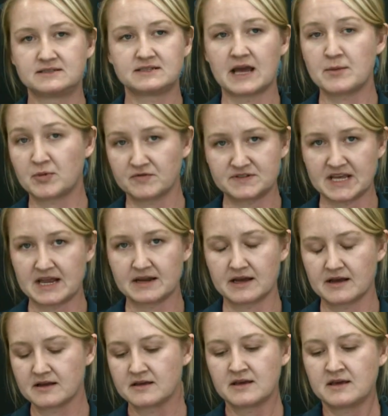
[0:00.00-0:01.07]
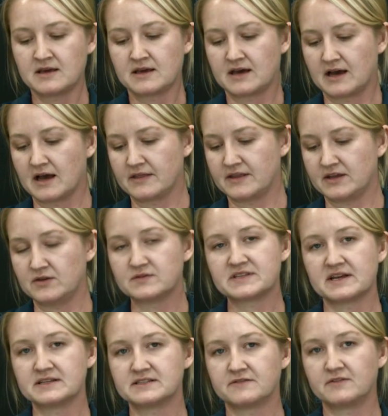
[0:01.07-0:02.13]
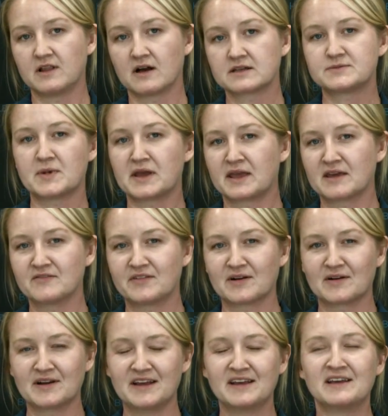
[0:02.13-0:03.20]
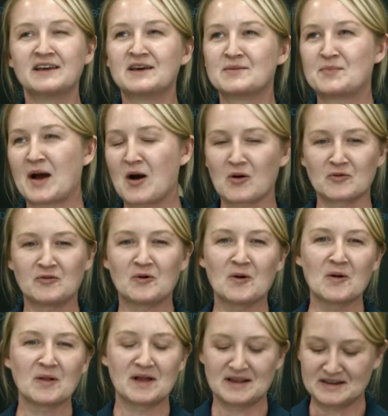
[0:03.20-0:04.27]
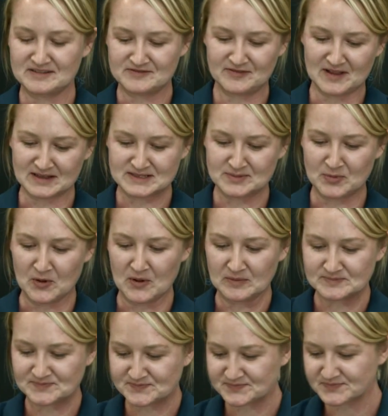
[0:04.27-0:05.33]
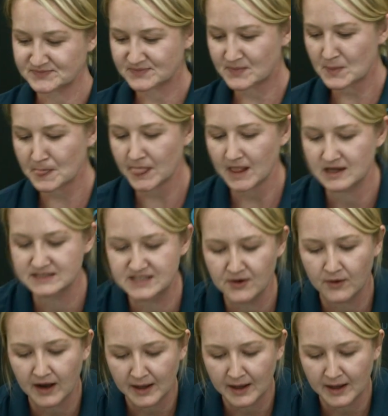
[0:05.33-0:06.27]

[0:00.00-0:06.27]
type of data that you send to Flux, making it very powerful and flexible. So